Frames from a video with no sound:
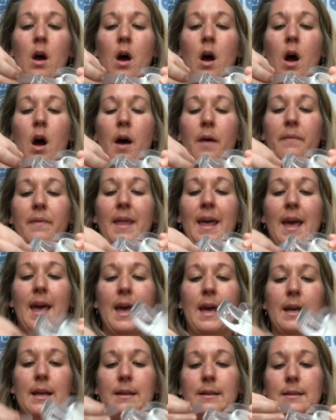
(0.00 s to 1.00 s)
on the
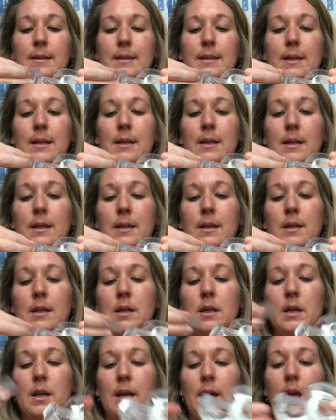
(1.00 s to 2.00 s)
end,
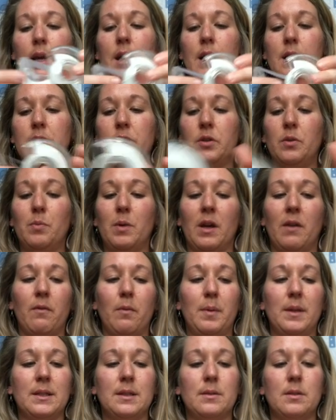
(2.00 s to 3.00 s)
and I got too big of a
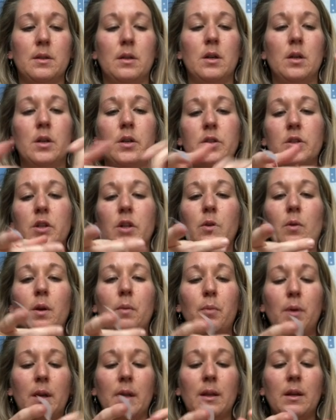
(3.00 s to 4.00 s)
piece. So you're gonna
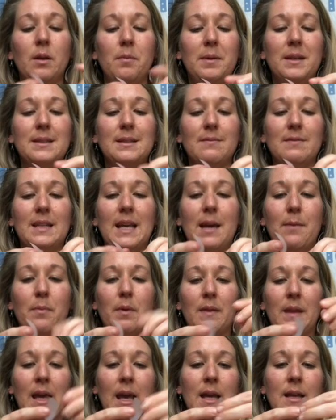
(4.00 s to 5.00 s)
put a little piece of tape on
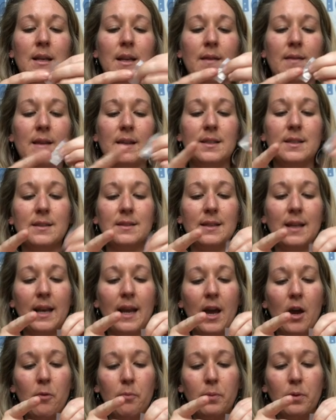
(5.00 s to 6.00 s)
the end, and this is gonna
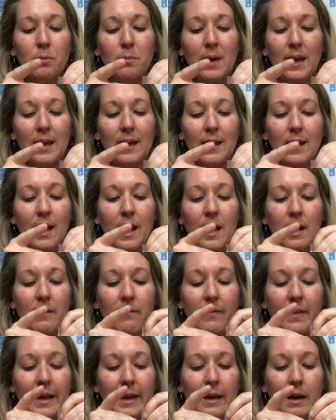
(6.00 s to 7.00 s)
help you make kind of
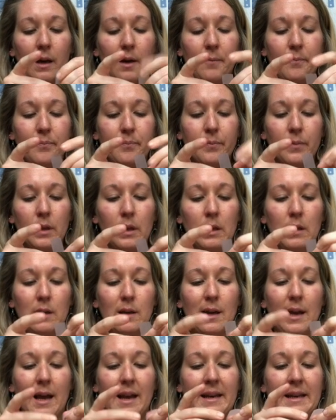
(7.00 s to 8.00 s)
like
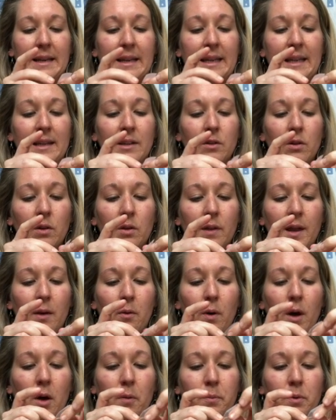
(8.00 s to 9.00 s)
a needle that will
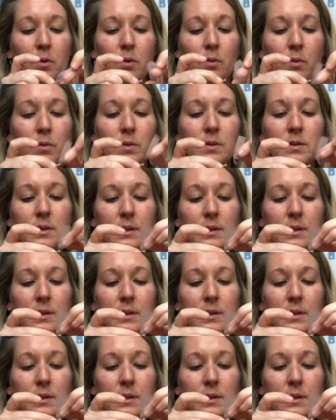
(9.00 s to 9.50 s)
help you